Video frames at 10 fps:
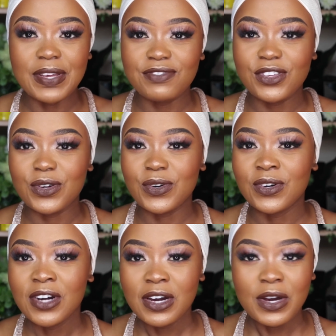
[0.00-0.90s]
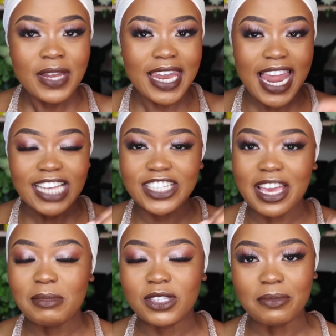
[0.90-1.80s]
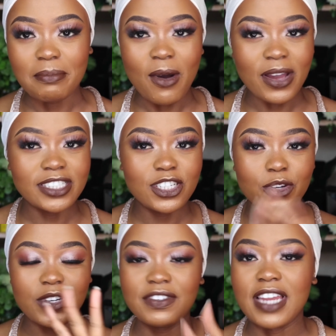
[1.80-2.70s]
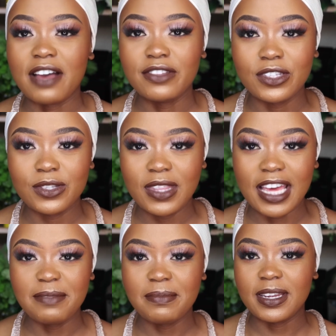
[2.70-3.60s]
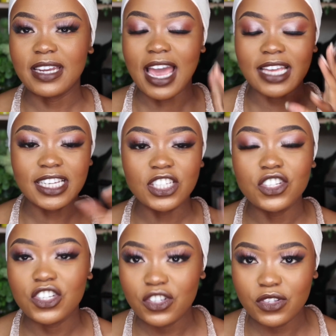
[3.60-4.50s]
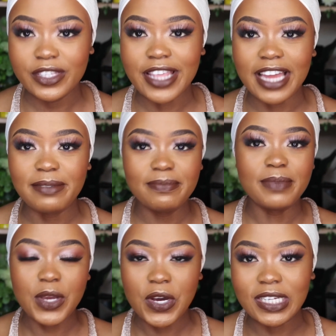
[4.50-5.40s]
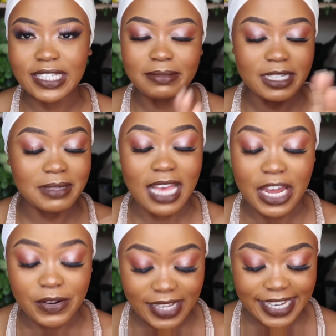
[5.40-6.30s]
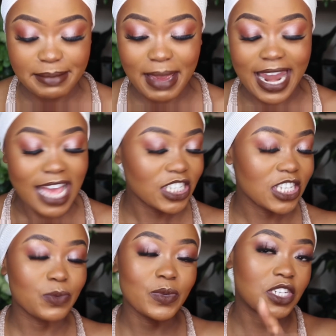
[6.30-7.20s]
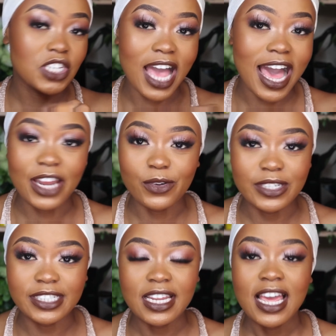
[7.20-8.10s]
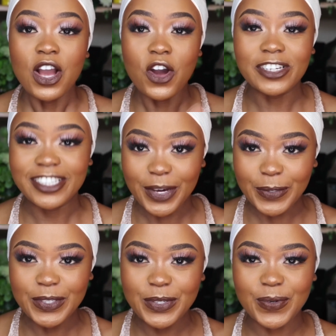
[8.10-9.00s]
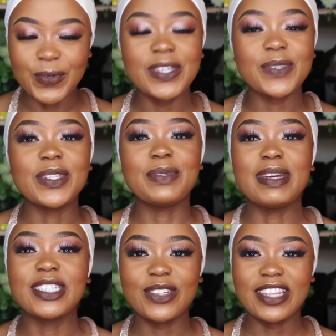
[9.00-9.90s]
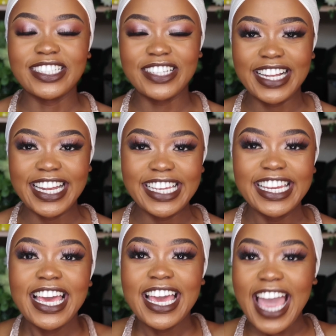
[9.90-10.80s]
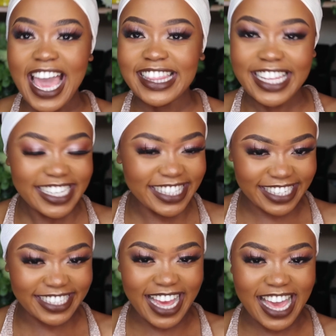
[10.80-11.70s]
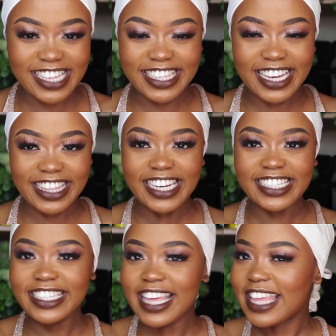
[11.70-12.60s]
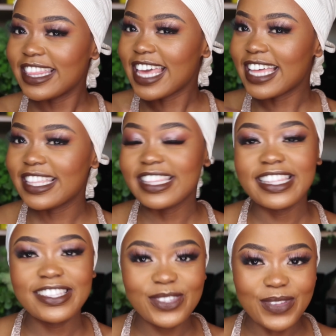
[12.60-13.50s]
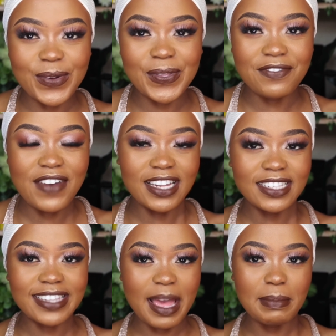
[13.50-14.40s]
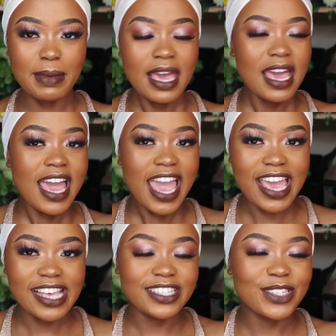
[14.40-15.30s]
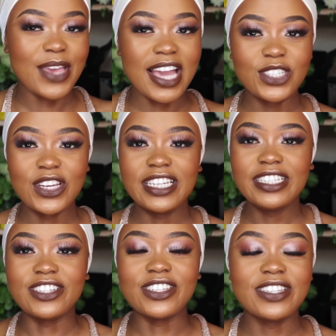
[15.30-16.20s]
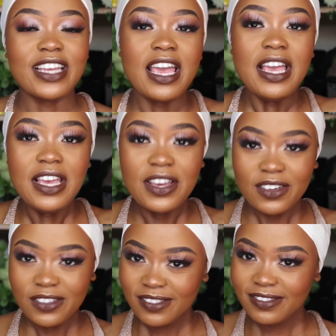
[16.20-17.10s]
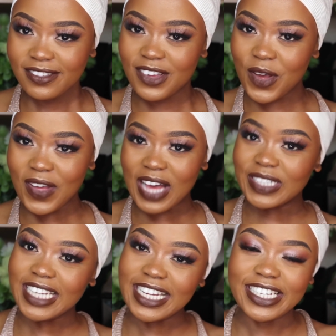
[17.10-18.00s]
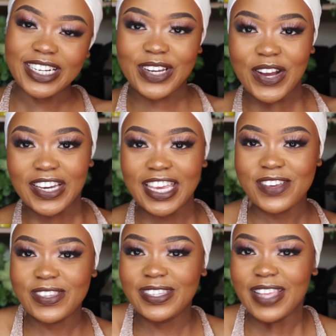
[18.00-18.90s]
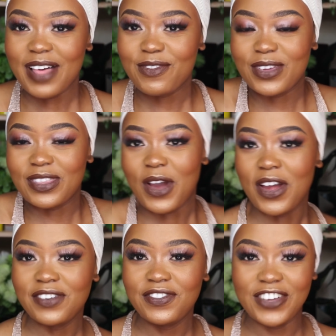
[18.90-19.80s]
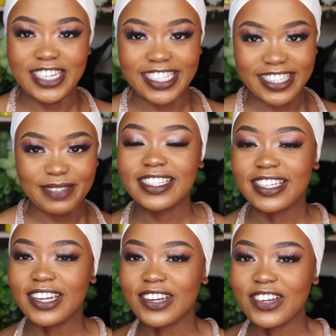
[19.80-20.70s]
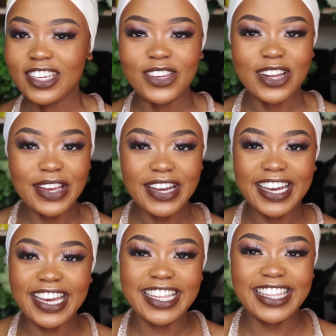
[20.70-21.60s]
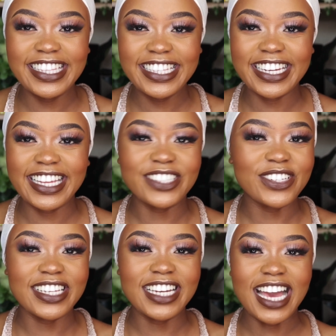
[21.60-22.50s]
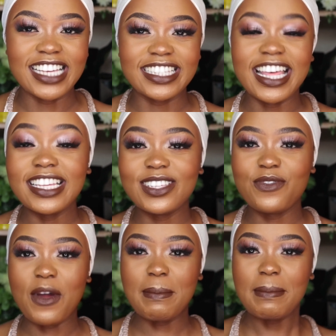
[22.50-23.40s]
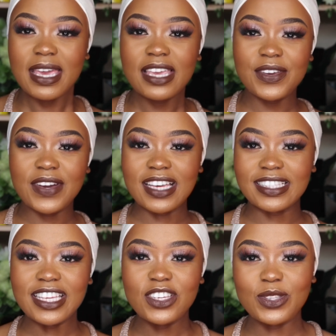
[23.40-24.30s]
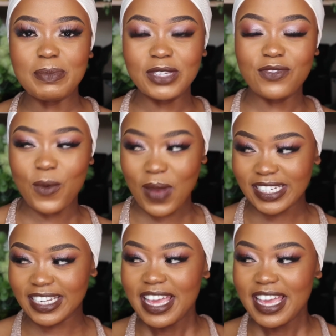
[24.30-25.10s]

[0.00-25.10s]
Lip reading: your lash game is on point, you don't even have to do that, but I tend to use that because sometimes I don't clean my lashes, which I don't condone. You always want to make sure that you clean, and that is it, guys. Like, that is it. And then, so the final step is to actually just go out and rock yourself with confidence, rock your look. And that's it actually, you guys. That is it from me, you guys. Thank you so much for watching.